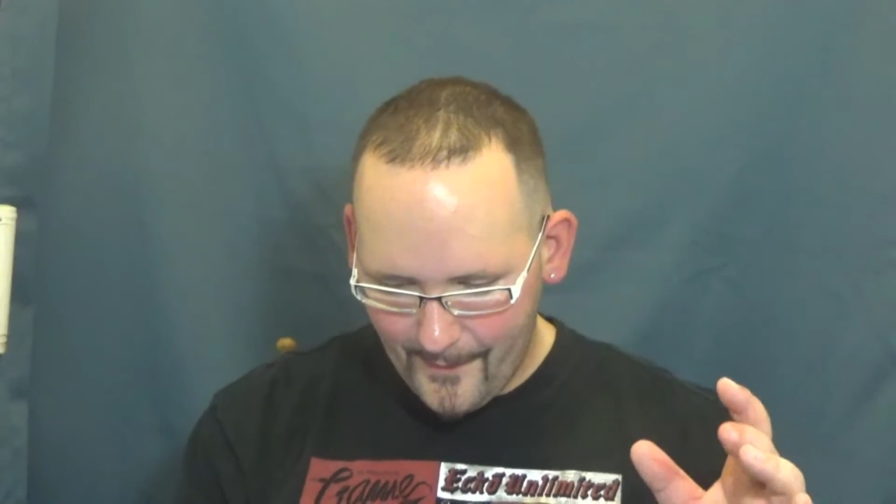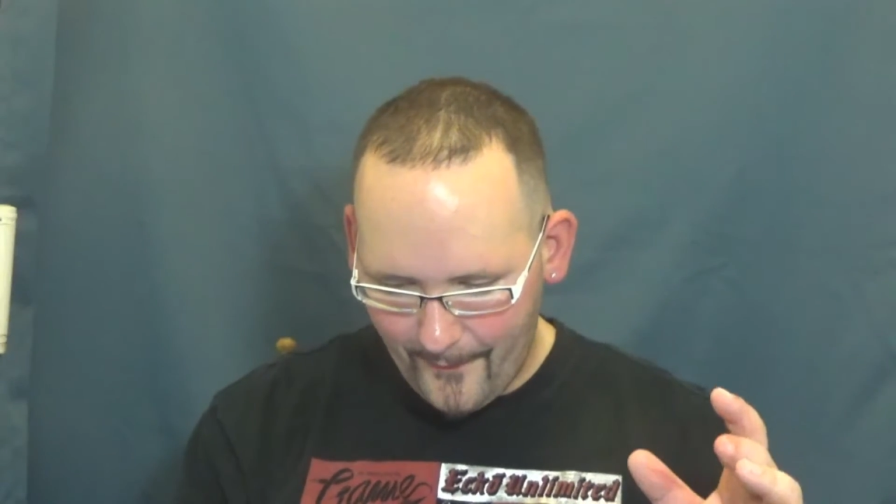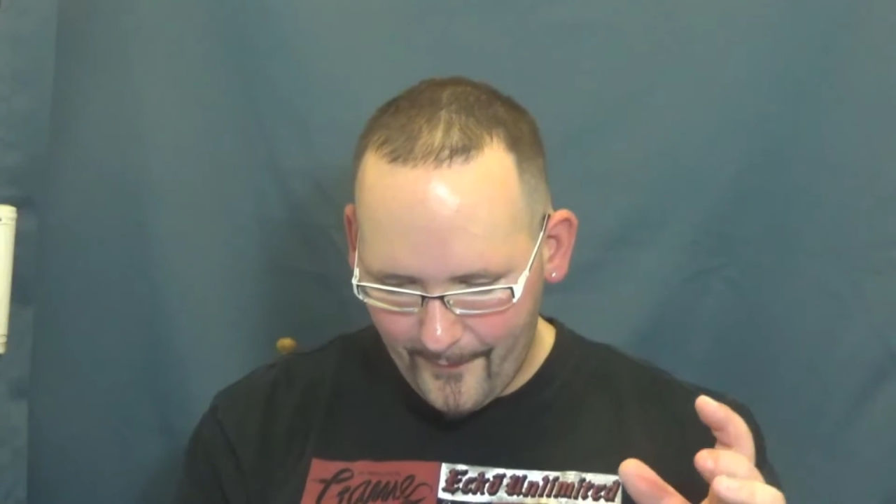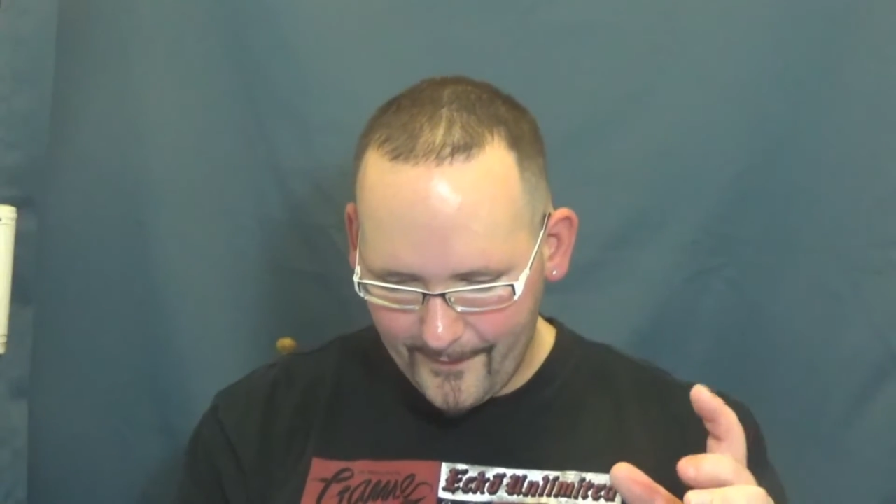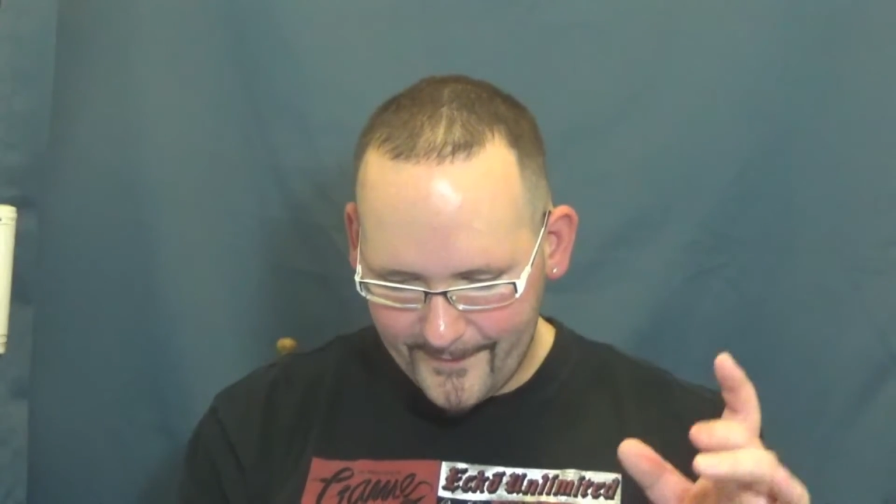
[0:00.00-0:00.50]

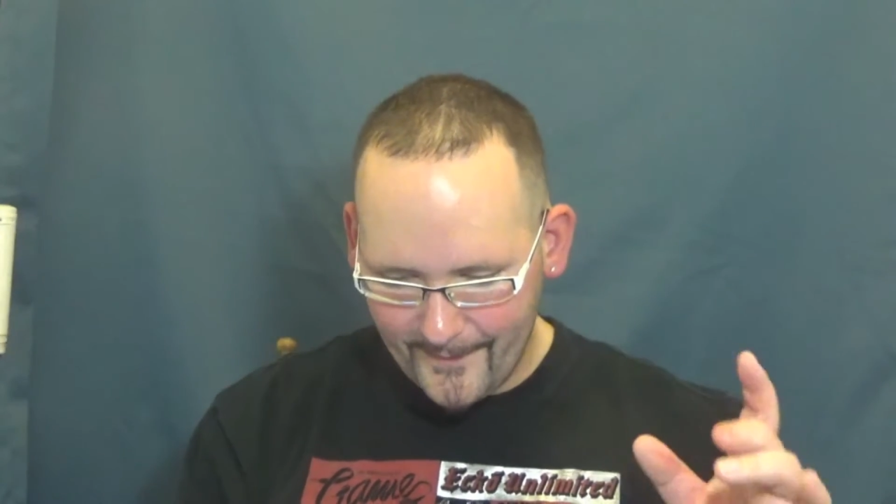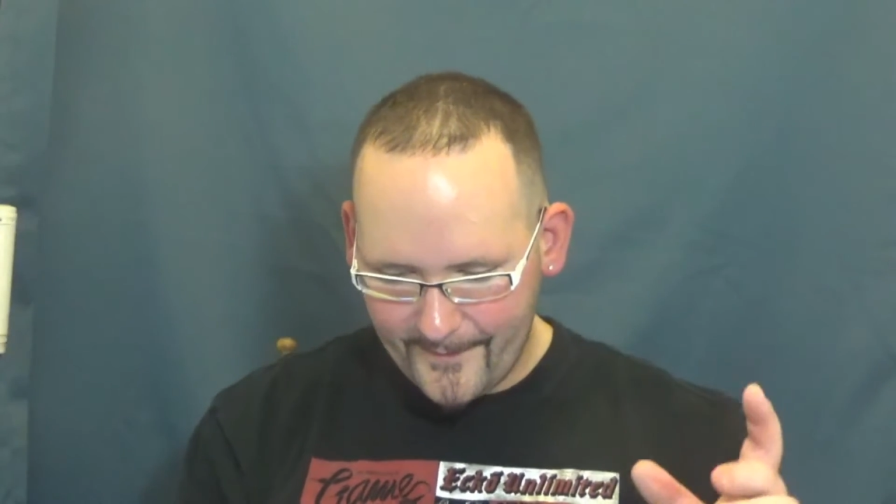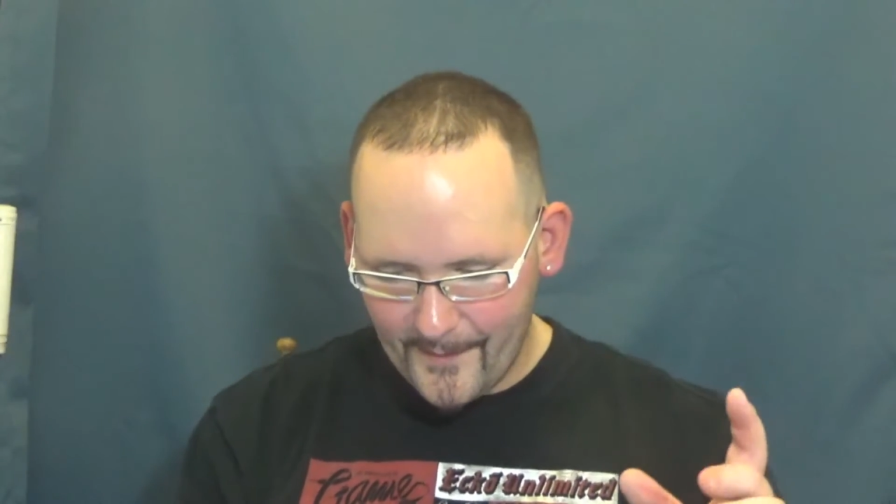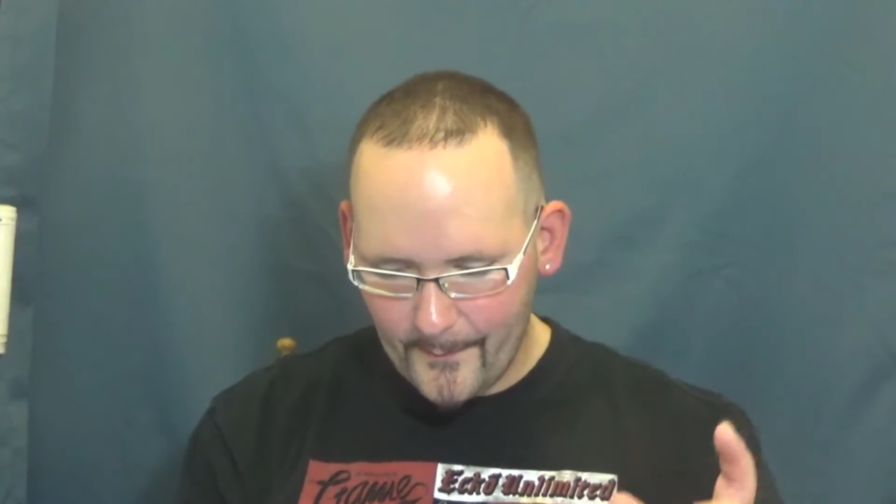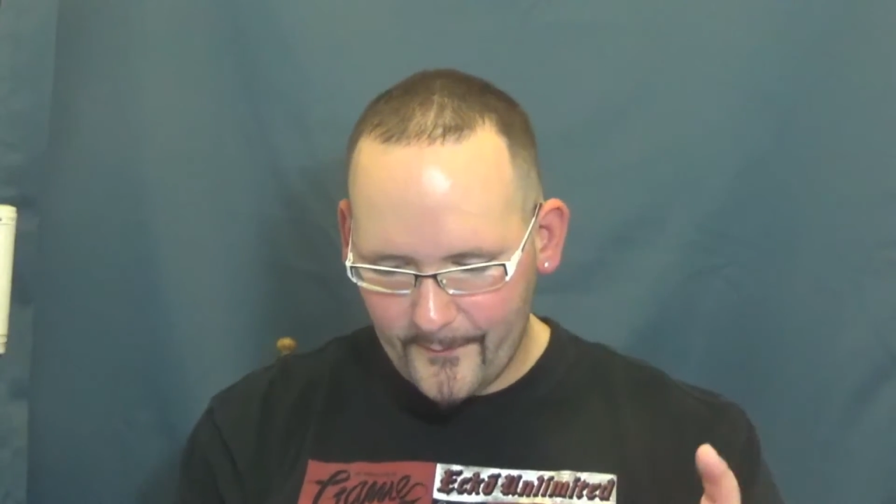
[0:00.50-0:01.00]
Alright,
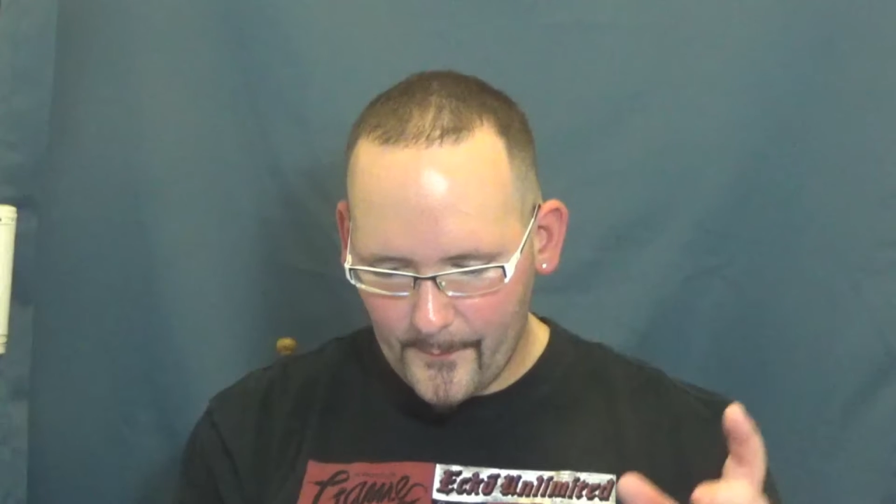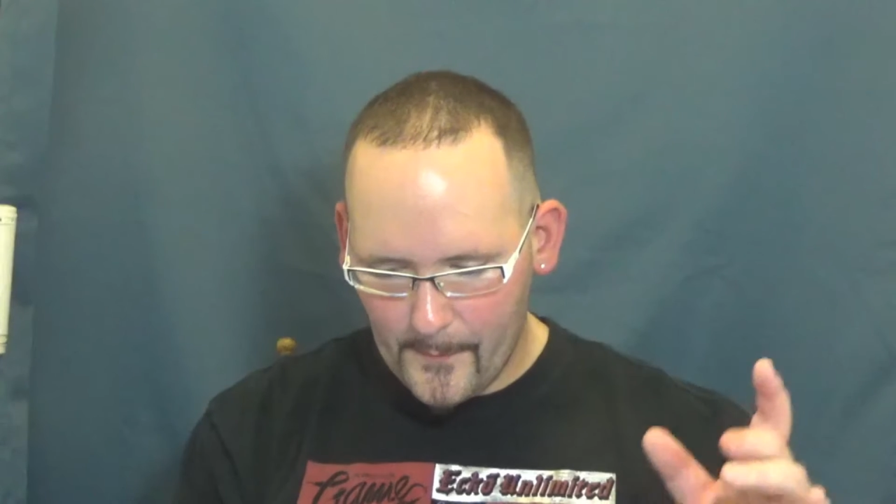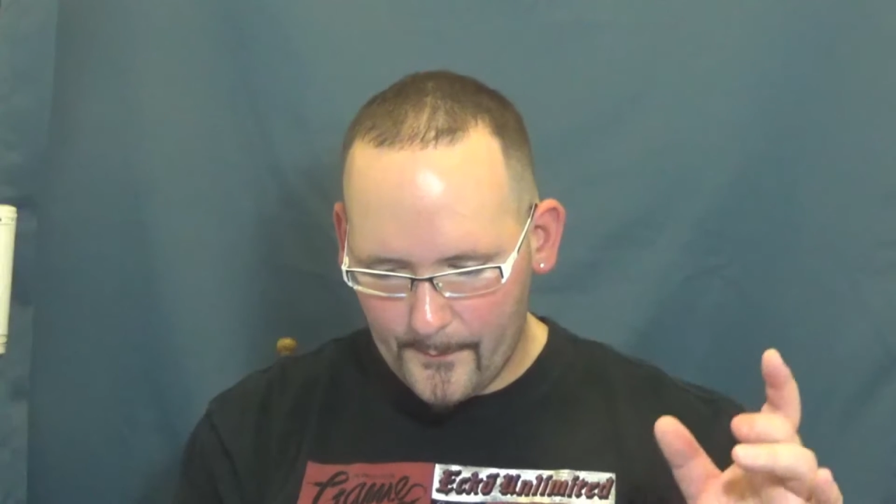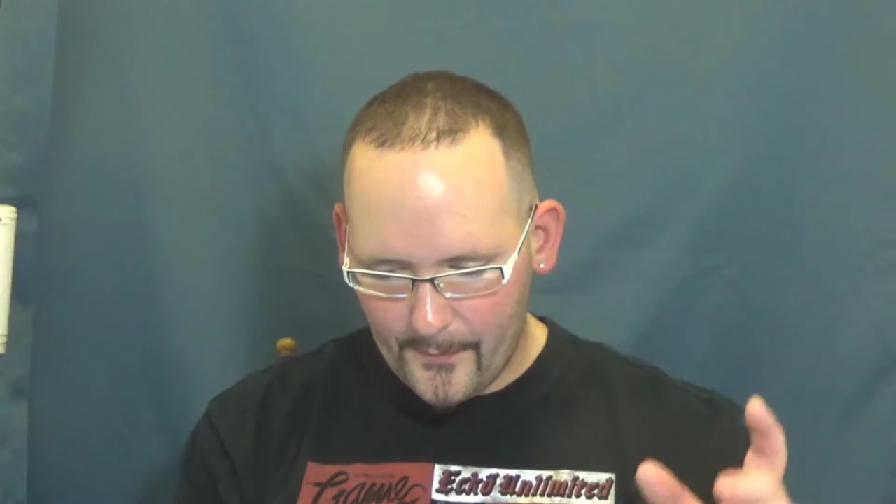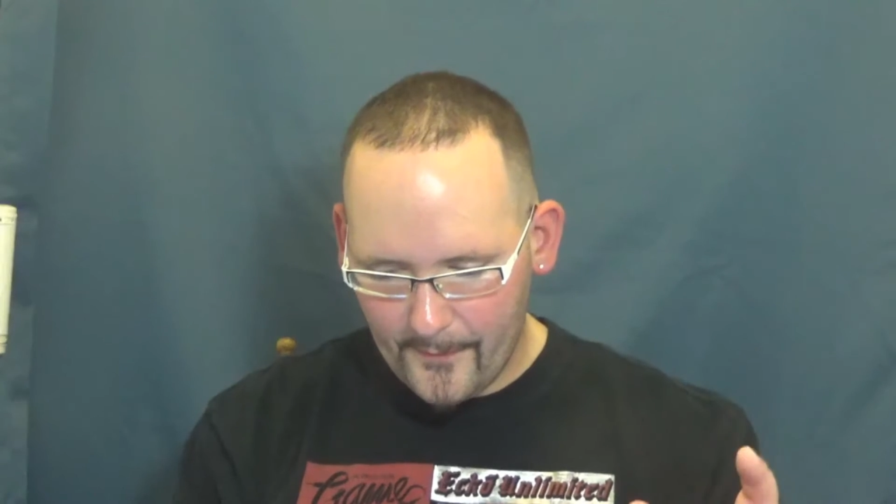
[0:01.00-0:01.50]
this comes from
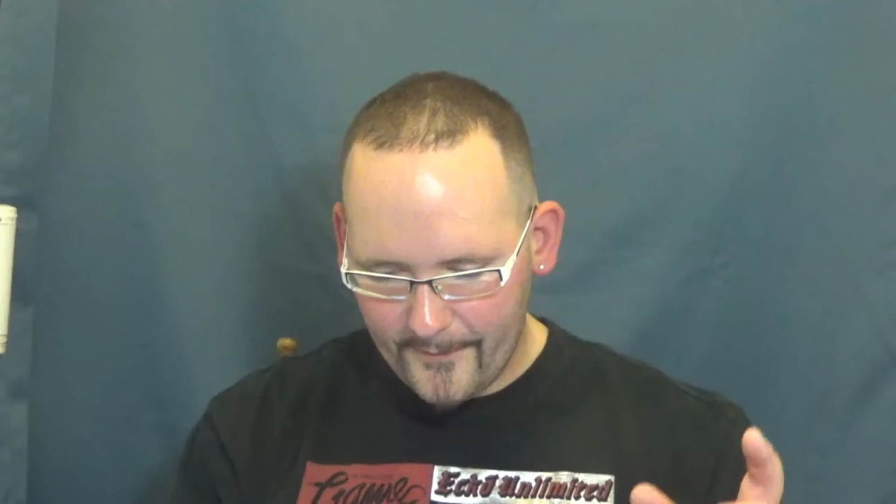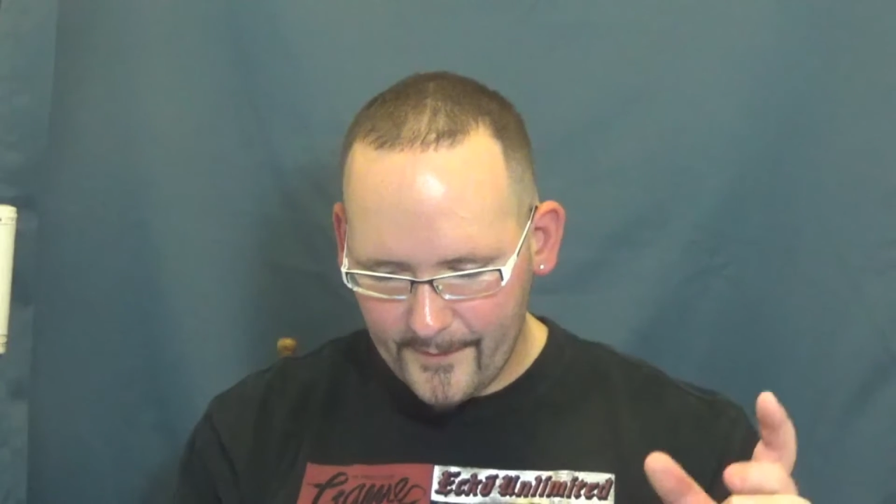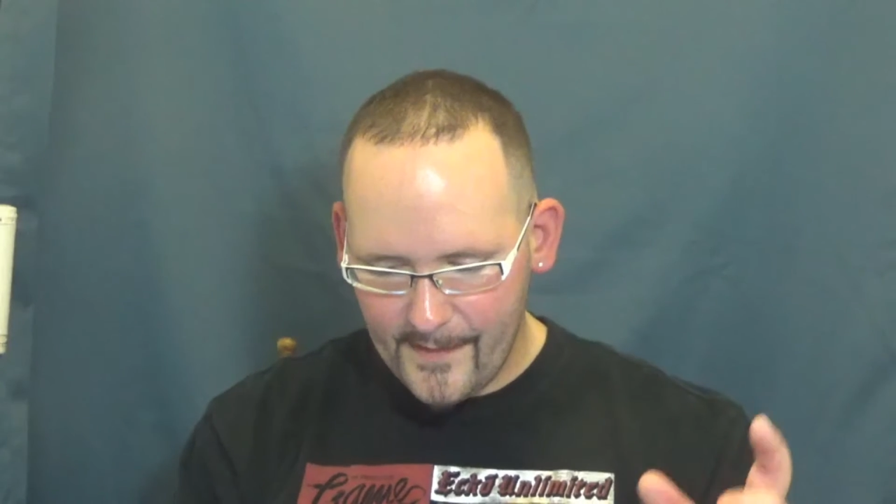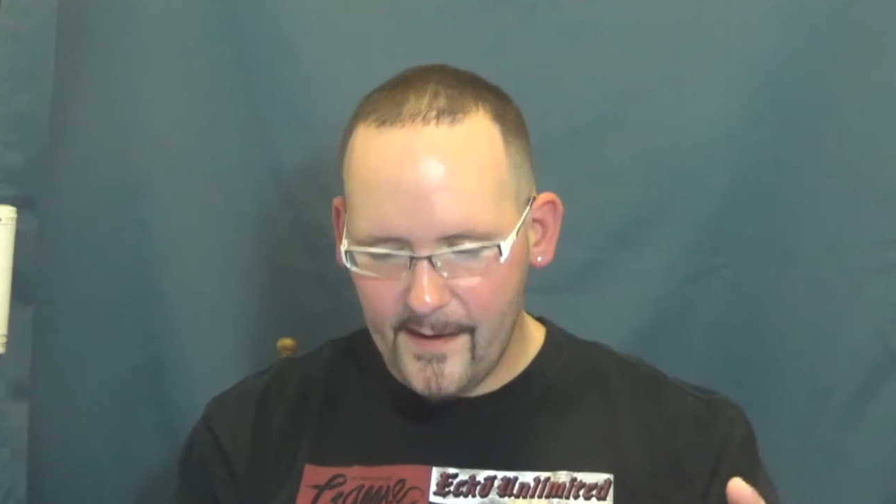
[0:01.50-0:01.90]
a person